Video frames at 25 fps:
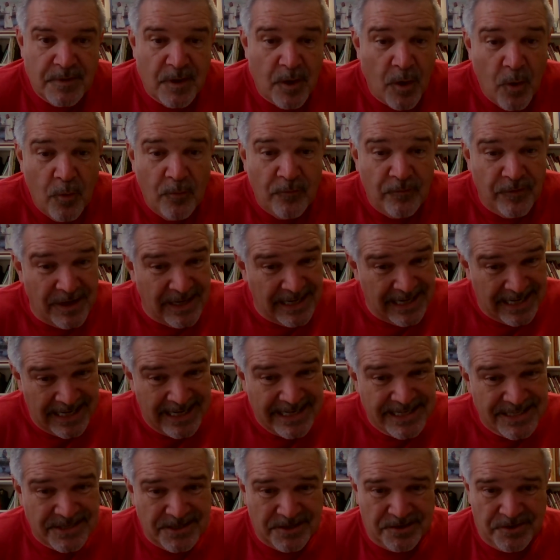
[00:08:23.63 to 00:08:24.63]
hopefully
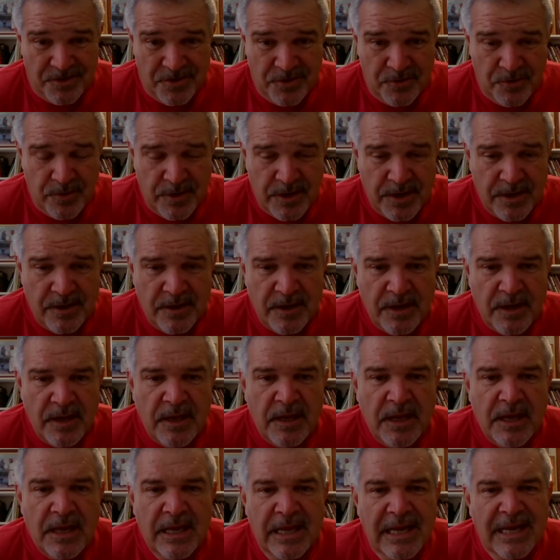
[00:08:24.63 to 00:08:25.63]
listen to it
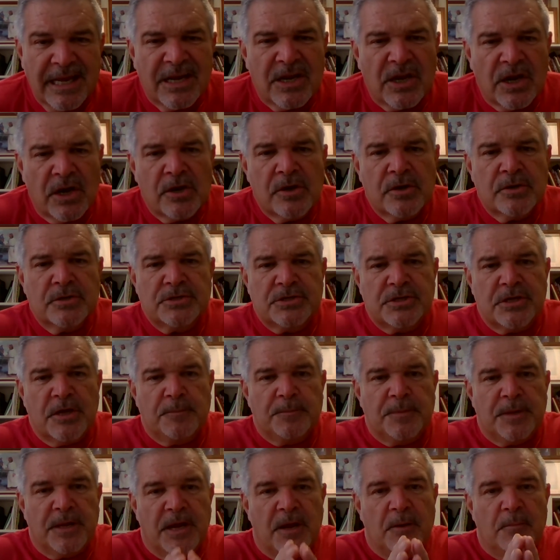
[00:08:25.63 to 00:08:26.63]
and learn
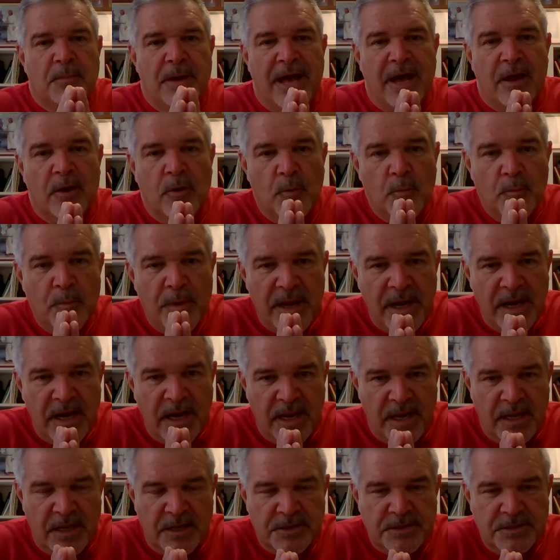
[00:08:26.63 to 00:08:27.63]
something about
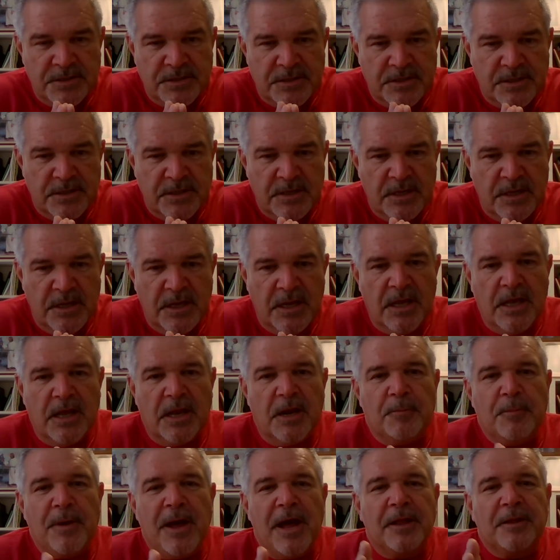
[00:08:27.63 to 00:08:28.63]
obedience
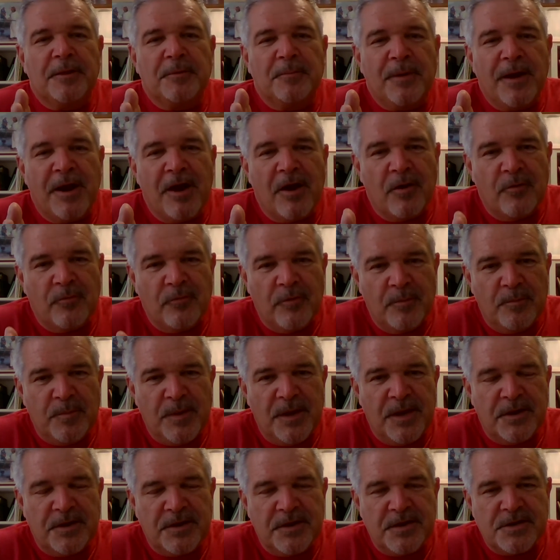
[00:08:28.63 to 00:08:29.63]
and about the power of
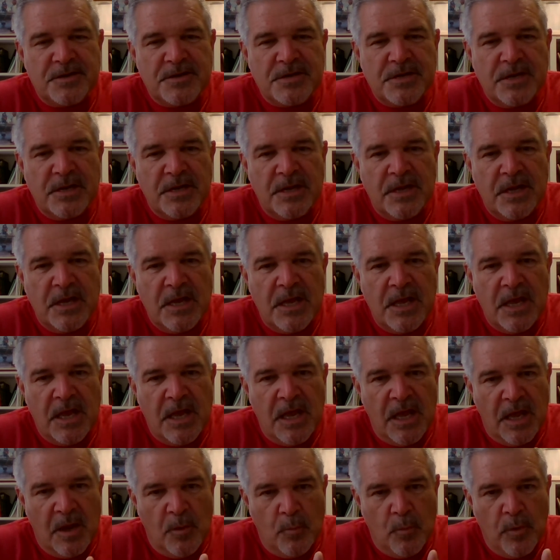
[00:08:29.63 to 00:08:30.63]
repentance.
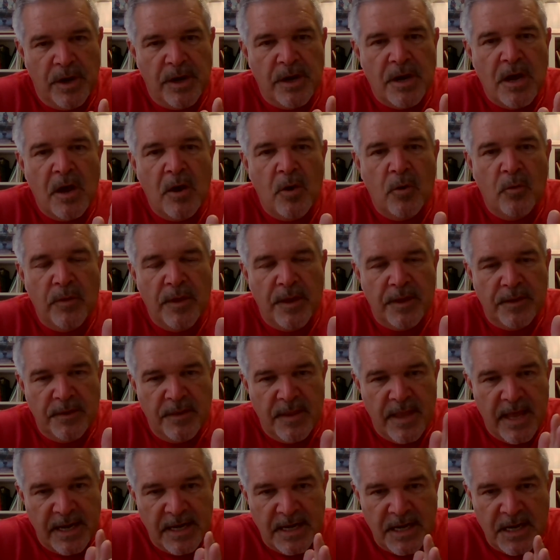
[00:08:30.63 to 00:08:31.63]
And we know
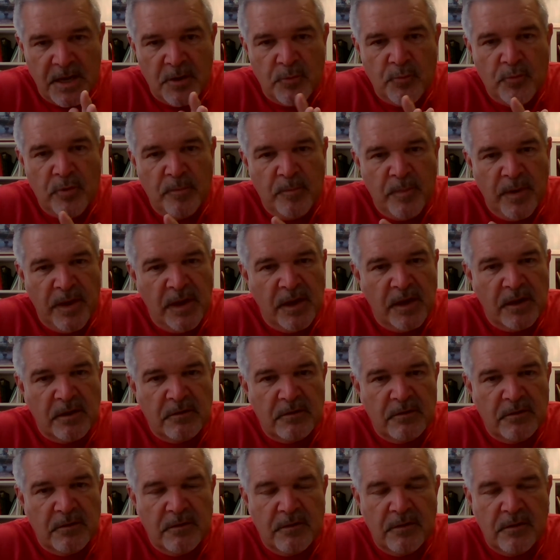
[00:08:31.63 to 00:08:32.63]
that they did
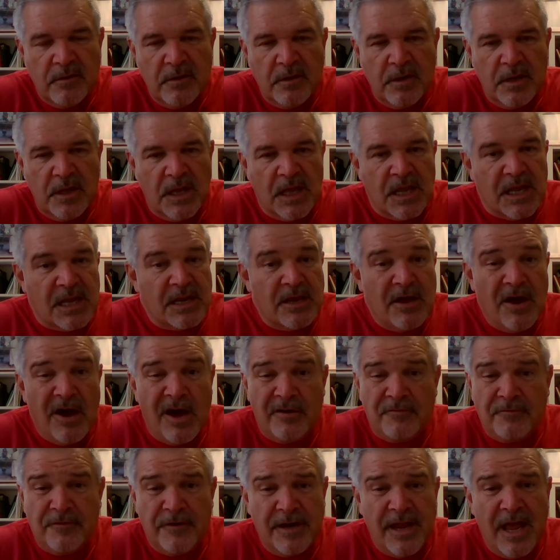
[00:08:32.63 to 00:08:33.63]
repent, and
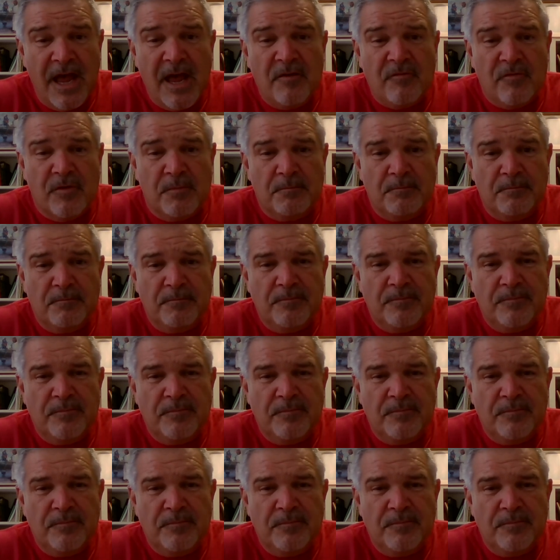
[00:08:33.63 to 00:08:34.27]
God forgave them.